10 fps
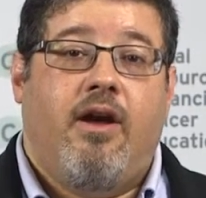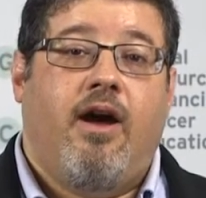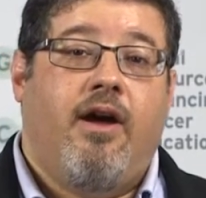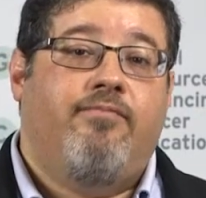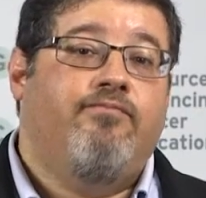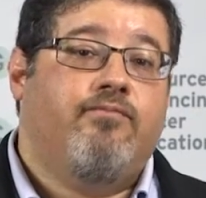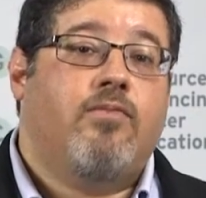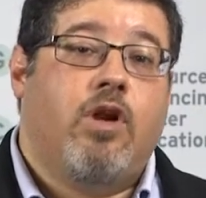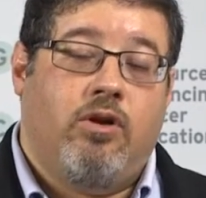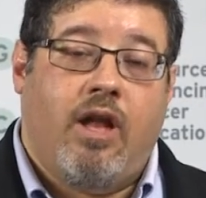uh,
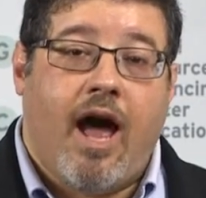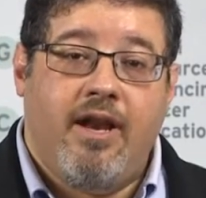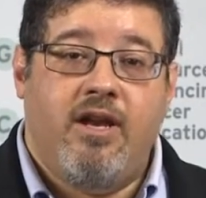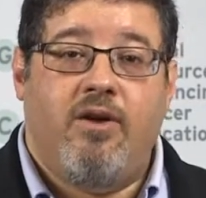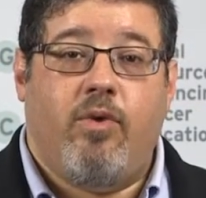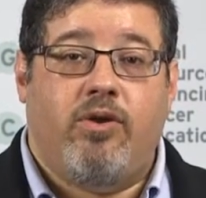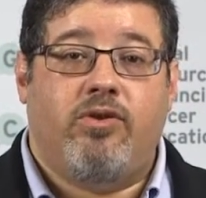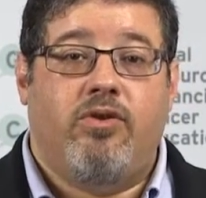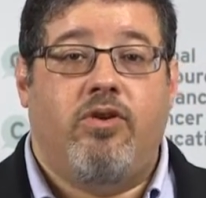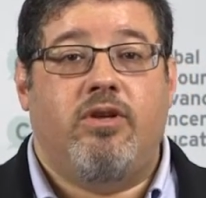erlotinib,
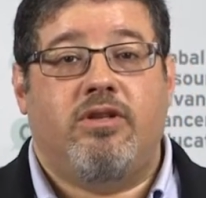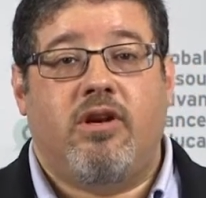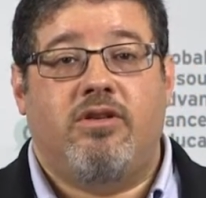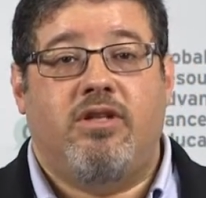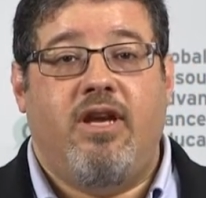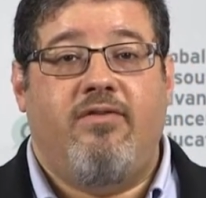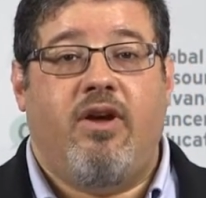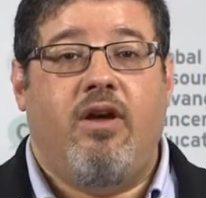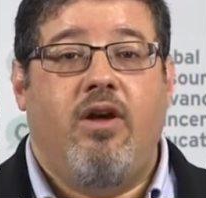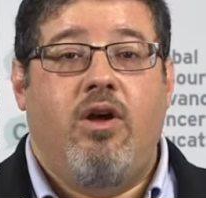also known as
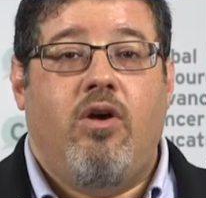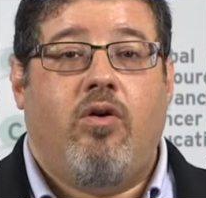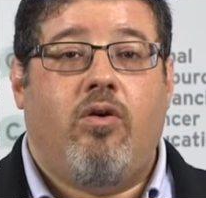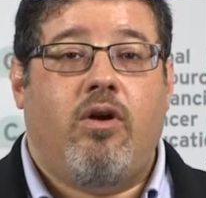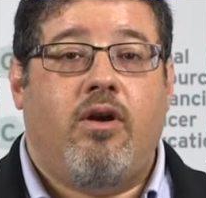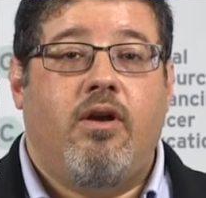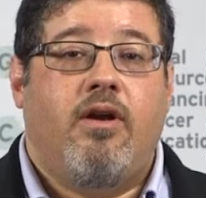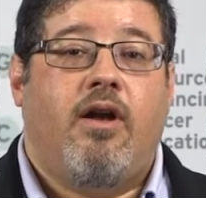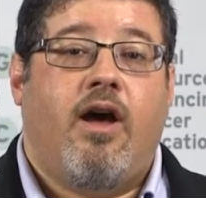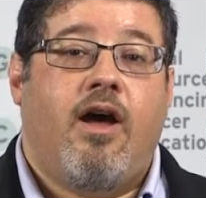Tarceva, or
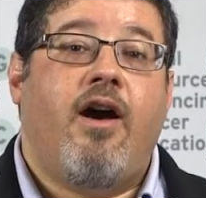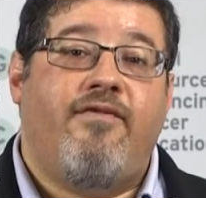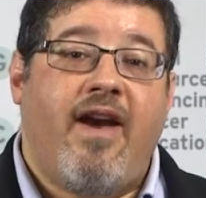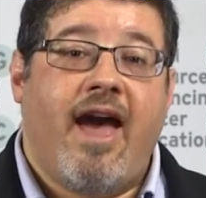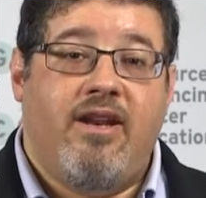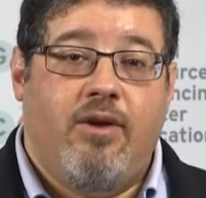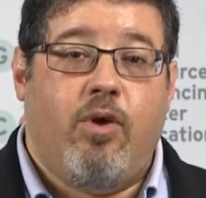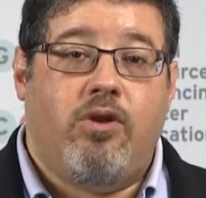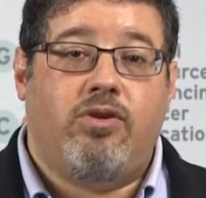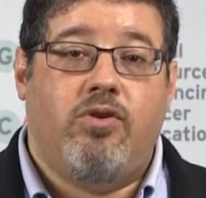uh, afatinib,
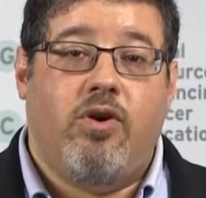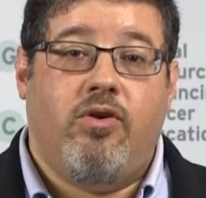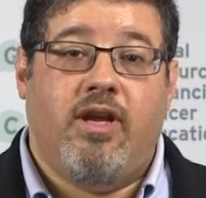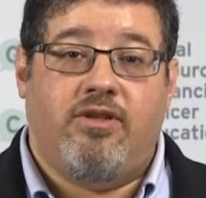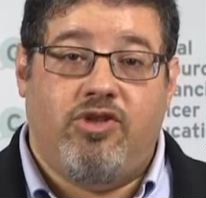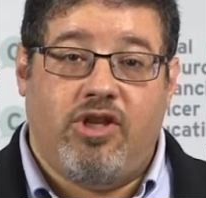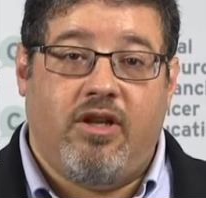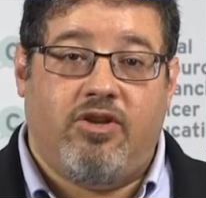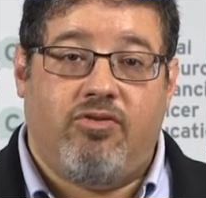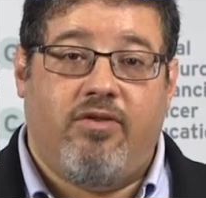also known as
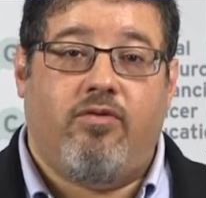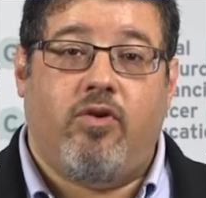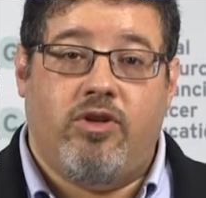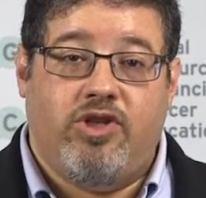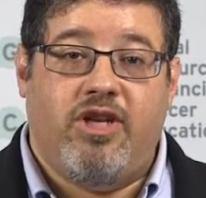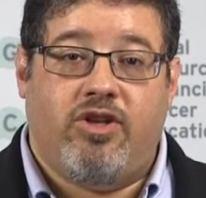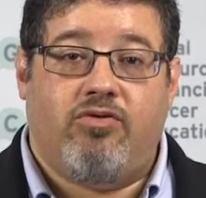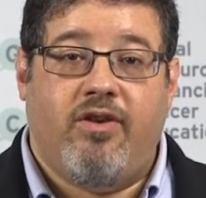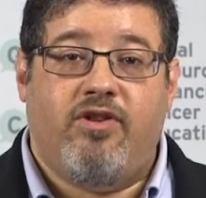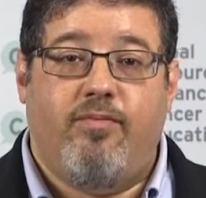Gilotrif or
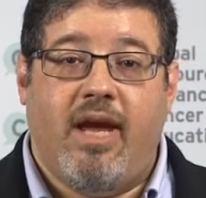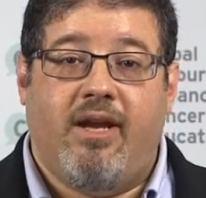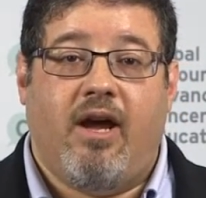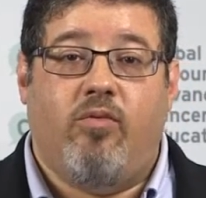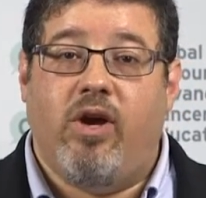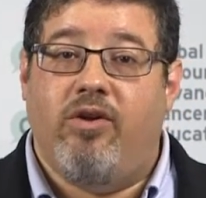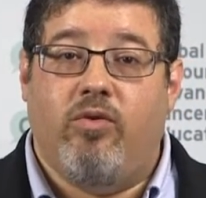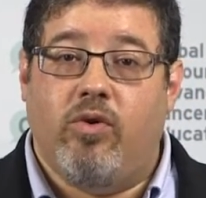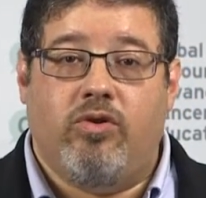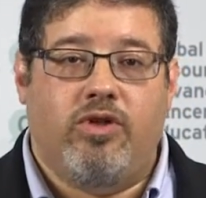Giotrif, depending on where in
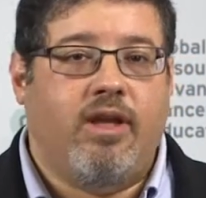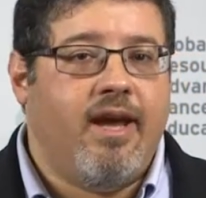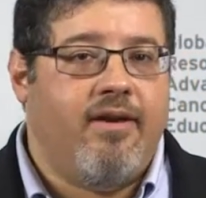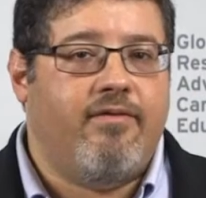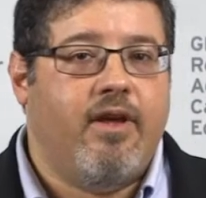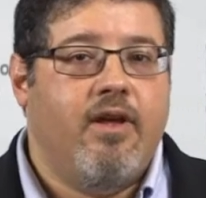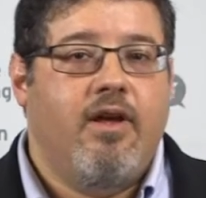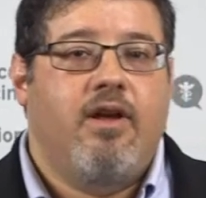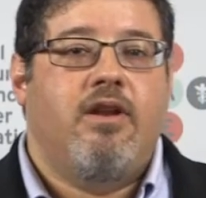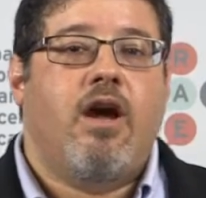the world you live.
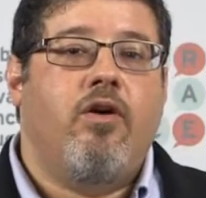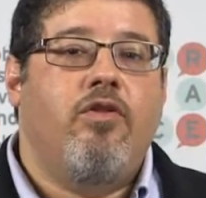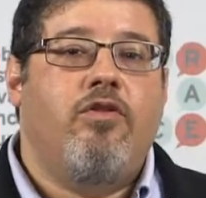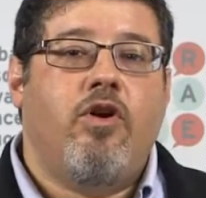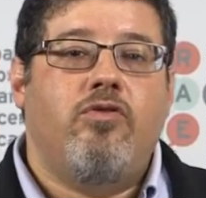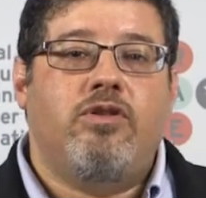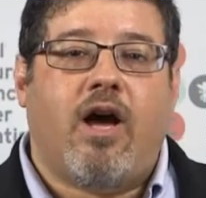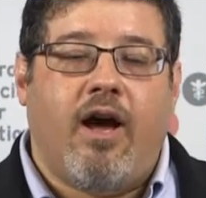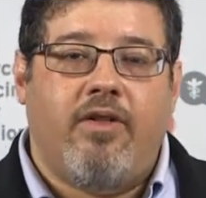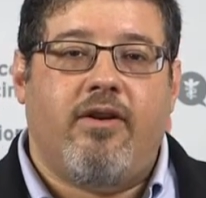Now, those
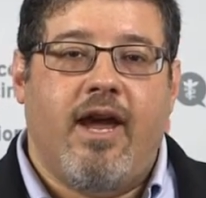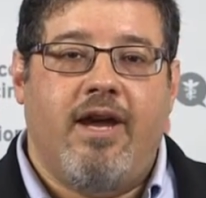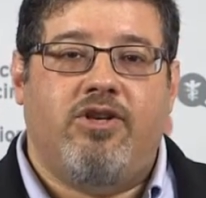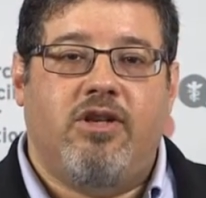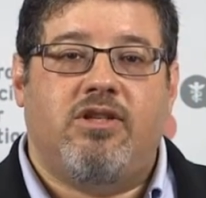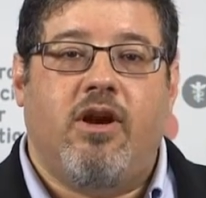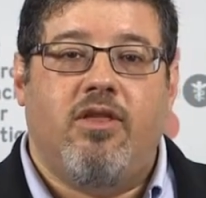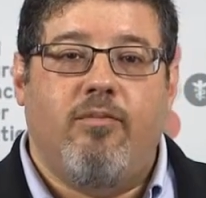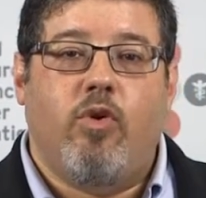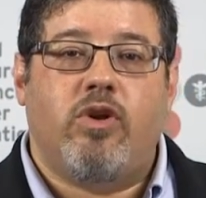other agents
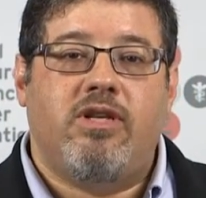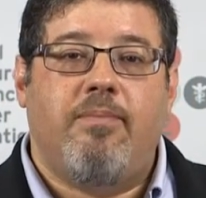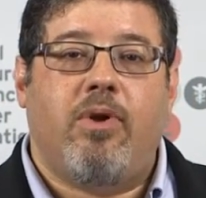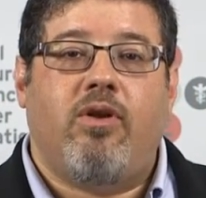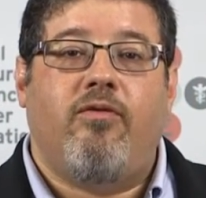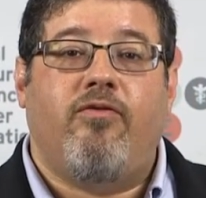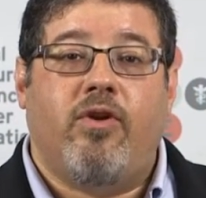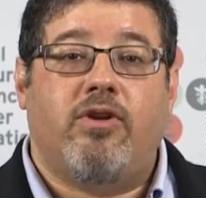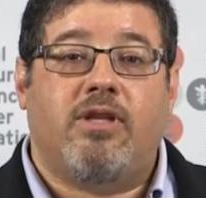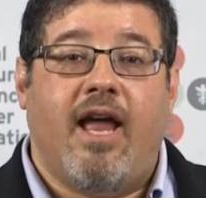are the more typical
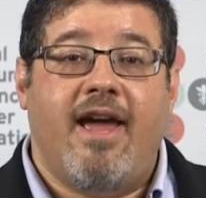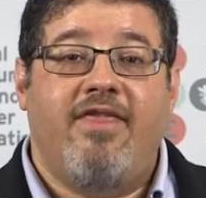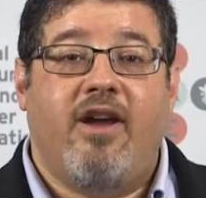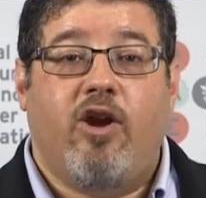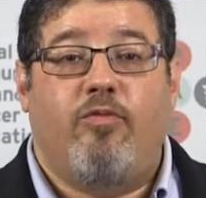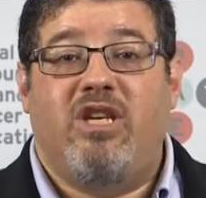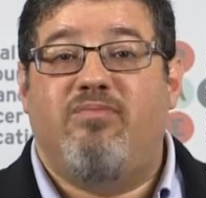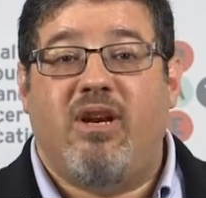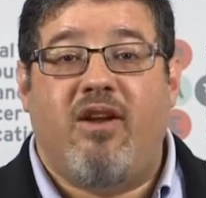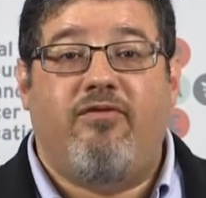first line therapies, but